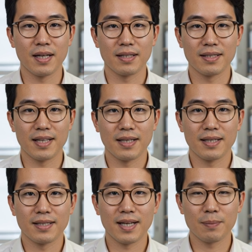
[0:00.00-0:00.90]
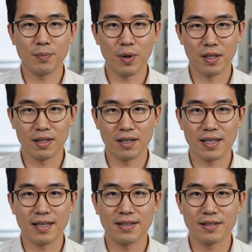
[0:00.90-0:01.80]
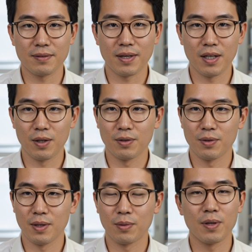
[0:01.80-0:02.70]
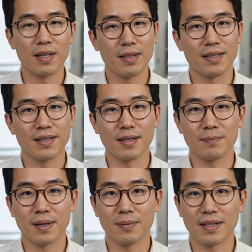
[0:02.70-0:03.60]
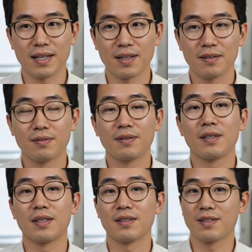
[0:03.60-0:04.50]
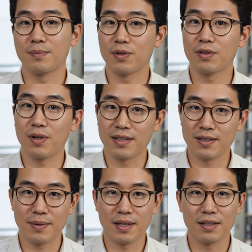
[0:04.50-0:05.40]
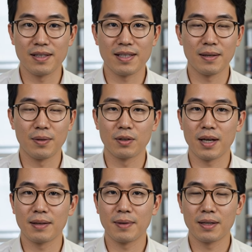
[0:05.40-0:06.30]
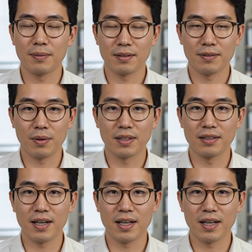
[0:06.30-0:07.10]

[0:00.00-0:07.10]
sit inside a broader genetic system that also helps regulate skin pigmentation, since both traits depend on the same underlying pigment, melanin,